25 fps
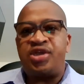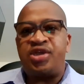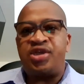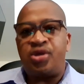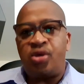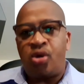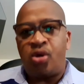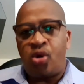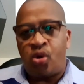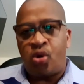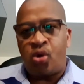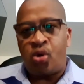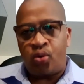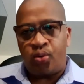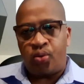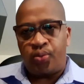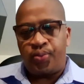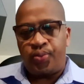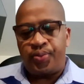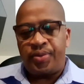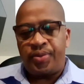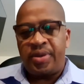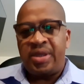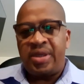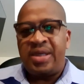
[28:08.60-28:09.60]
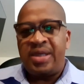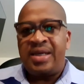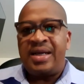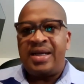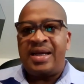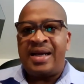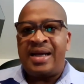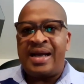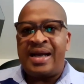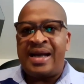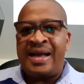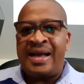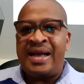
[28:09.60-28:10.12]
WHO.
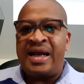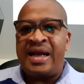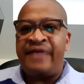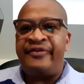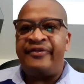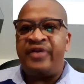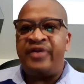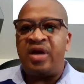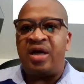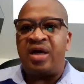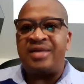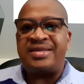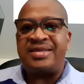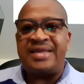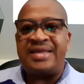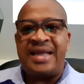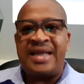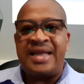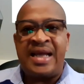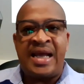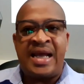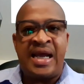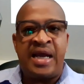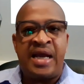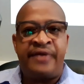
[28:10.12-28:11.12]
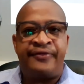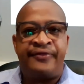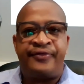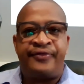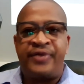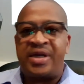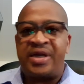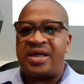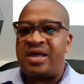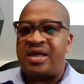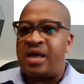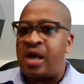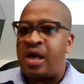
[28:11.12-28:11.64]
I have lost
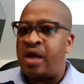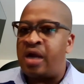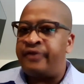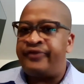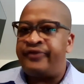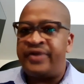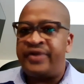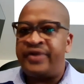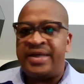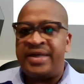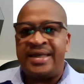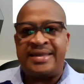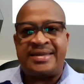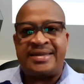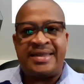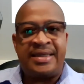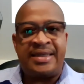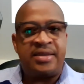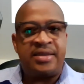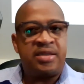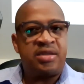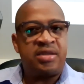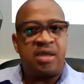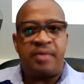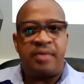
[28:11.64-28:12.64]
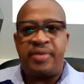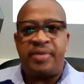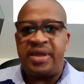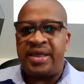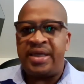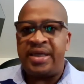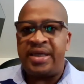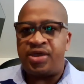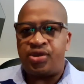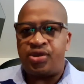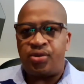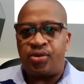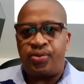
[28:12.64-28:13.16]
every confidence in the
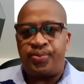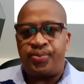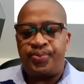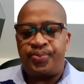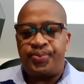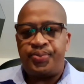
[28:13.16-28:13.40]
WHO.